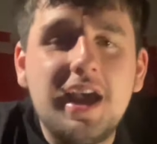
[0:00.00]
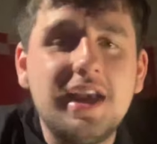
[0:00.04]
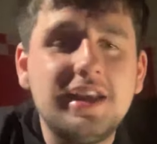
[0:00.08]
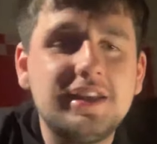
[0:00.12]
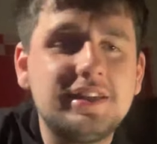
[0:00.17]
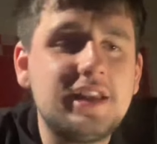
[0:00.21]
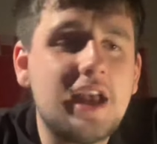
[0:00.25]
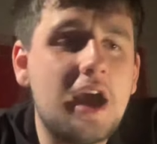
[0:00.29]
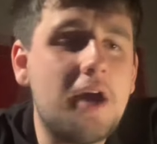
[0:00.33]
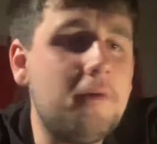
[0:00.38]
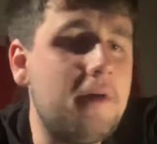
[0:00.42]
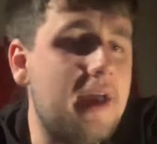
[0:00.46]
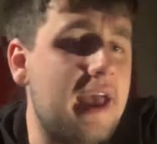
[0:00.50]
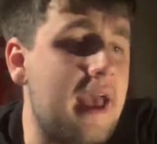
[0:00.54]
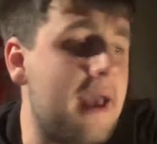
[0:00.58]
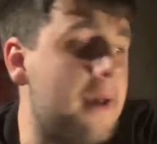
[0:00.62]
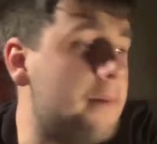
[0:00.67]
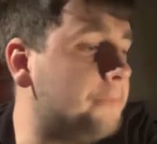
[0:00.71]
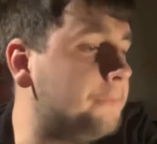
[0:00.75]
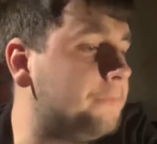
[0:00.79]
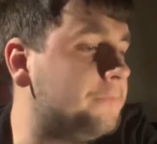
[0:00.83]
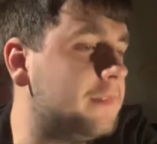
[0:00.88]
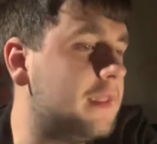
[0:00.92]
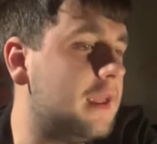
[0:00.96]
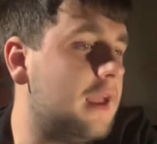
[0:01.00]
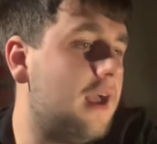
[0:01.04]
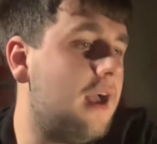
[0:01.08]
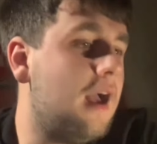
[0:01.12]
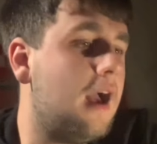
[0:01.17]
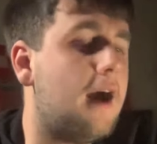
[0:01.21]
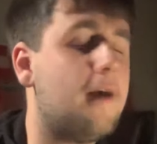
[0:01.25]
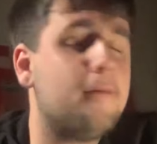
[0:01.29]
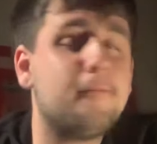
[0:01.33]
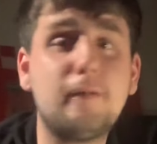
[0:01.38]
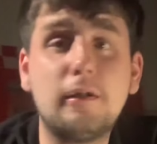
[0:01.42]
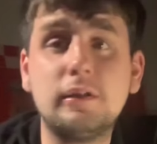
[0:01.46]
So, um,
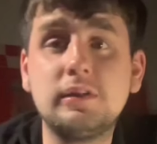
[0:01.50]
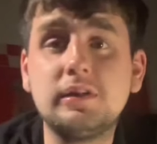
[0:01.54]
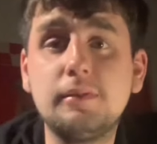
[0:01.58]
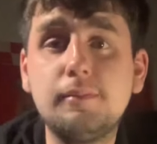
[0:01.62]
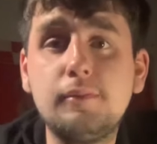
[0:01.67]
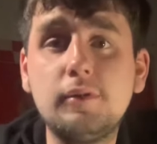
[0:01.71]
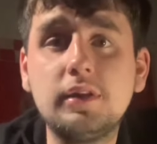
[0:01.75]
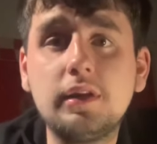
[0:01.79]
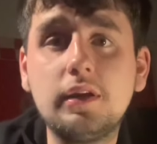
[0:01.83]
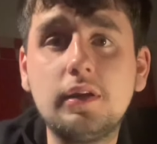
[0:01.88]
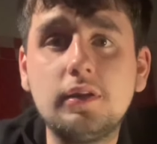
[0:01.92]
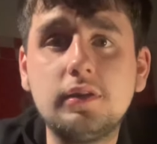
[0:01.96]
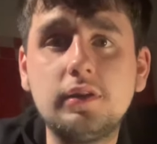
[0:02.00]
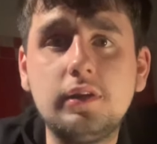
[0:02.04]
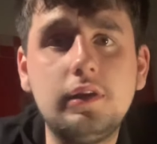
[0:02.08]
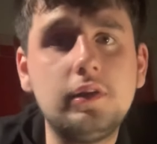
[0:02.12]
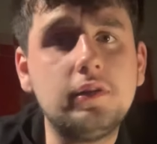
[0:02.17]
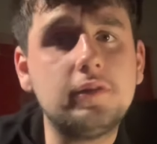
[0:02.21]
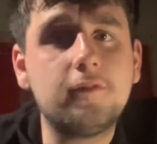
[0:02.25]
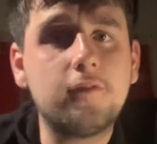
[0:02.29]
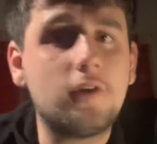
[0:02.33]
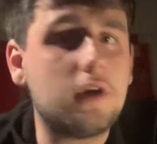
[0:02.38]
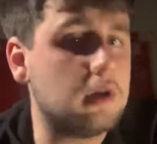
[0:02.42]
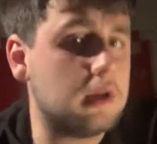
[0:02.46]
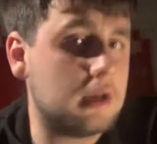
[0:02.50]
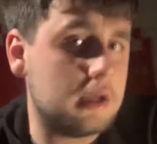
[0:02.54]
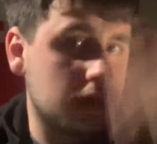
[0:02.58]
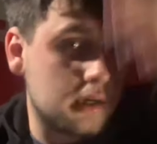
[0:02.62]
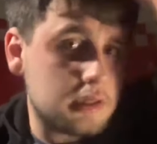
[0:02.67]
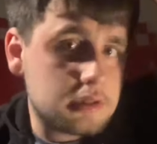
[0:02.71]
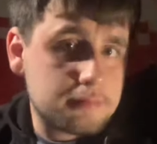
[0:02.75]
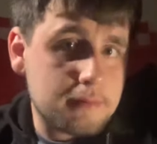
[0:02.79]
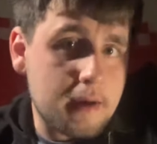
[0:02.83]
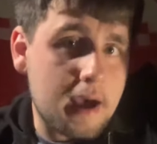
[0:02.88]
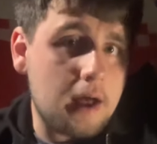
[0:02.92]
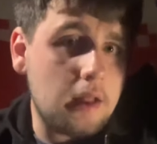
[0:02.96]
I've got some other good news for you
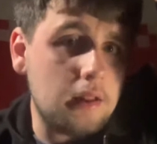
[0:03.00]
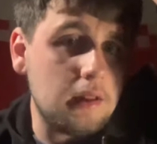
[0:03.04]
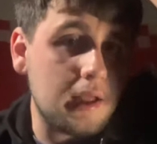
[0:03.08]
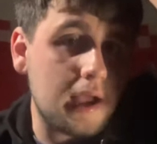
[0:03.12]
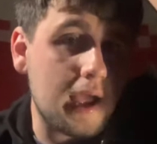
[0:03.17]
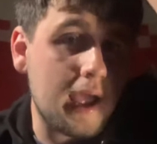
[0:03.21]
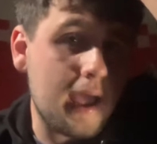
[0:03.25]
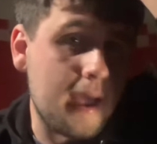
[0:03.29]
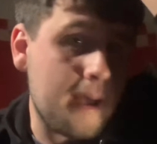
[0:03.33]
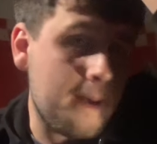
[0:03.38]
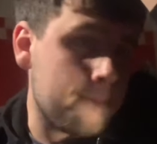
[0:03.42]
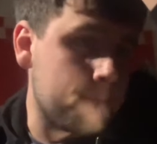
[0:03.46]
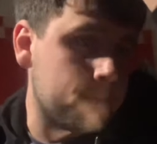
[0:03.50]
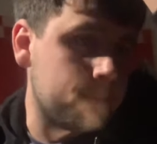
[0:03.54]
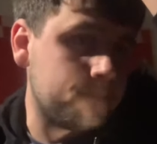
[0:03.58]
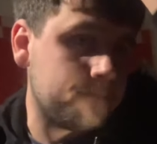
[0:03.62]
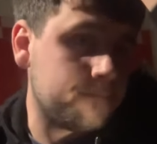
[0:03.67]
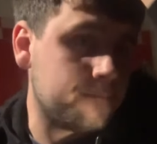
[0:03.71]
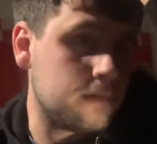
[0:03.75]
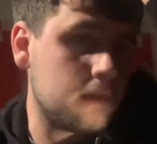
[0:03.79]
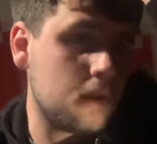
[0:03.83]
as well. Um,